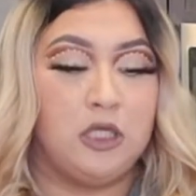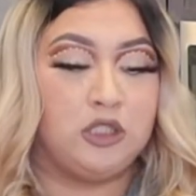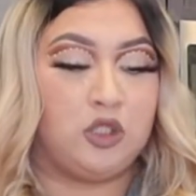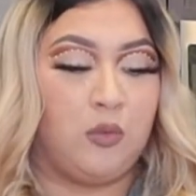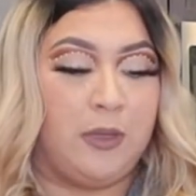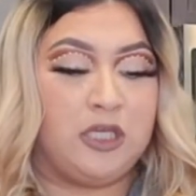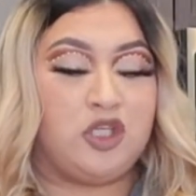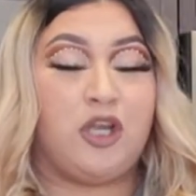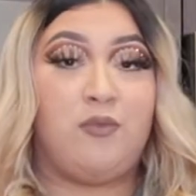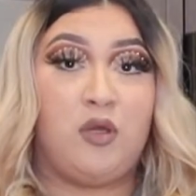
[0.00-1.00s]
So make
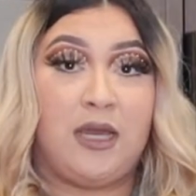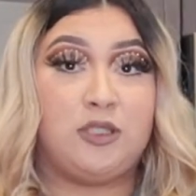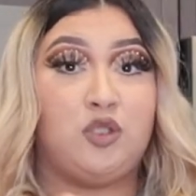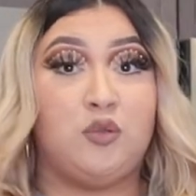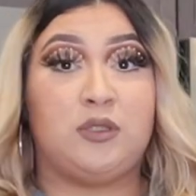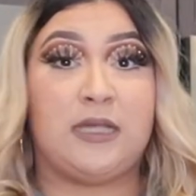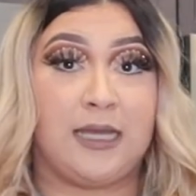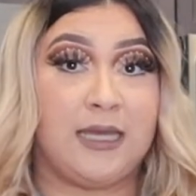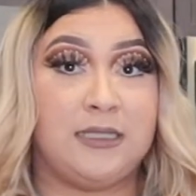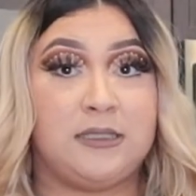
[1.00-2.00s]
sure if you guys do
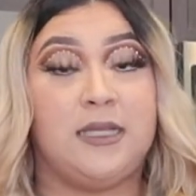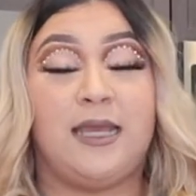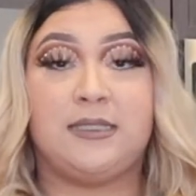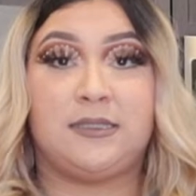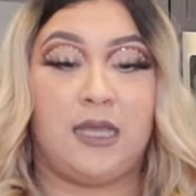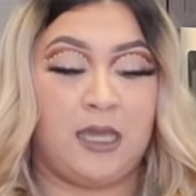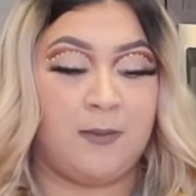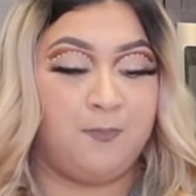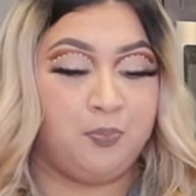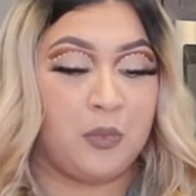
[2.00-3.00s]
seconds the next
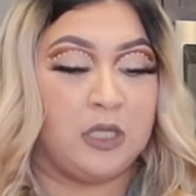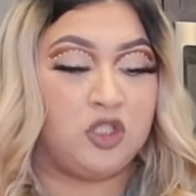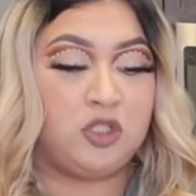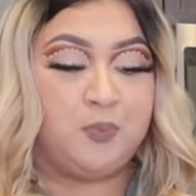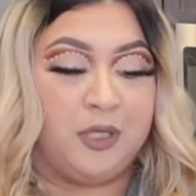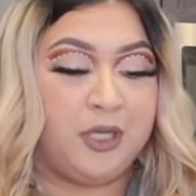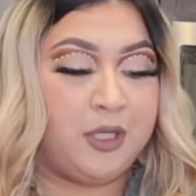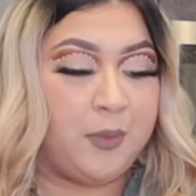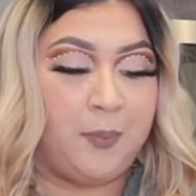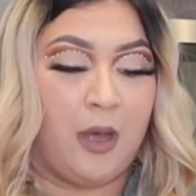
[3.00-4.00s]
day, just put it
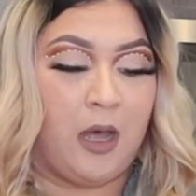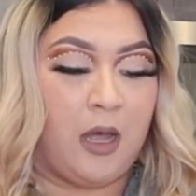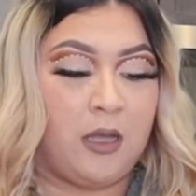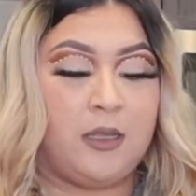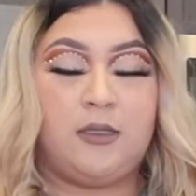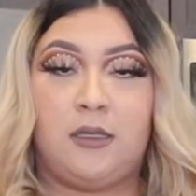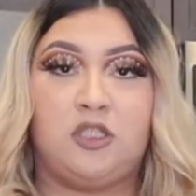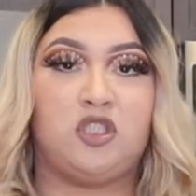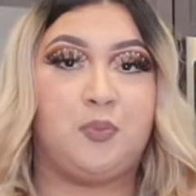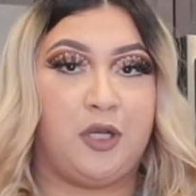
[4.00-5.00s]
in a pot and then
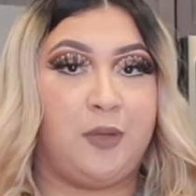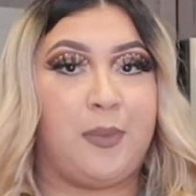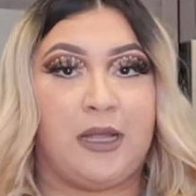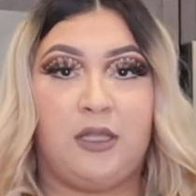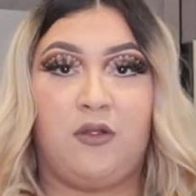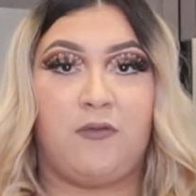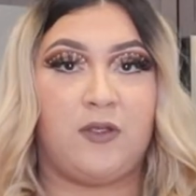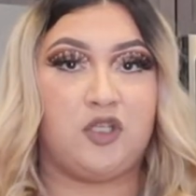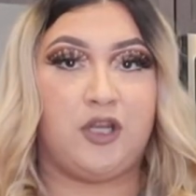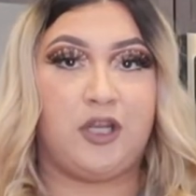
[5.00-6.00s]
just put it back in the
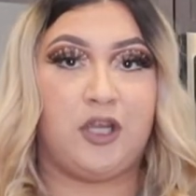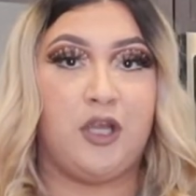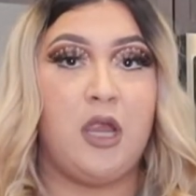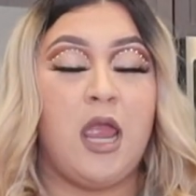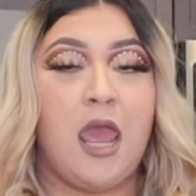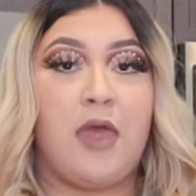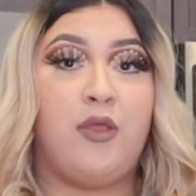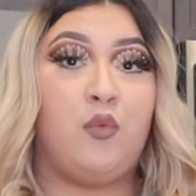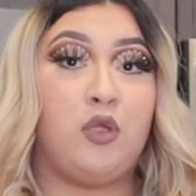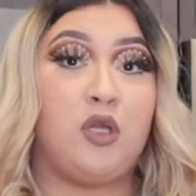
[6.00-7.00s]
refrigerator. And
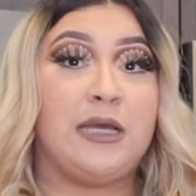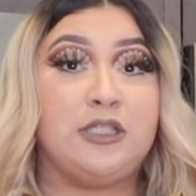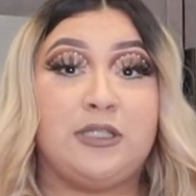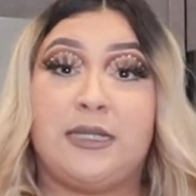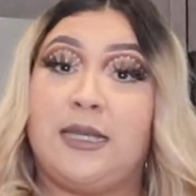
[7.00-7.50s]
then when you guys use it the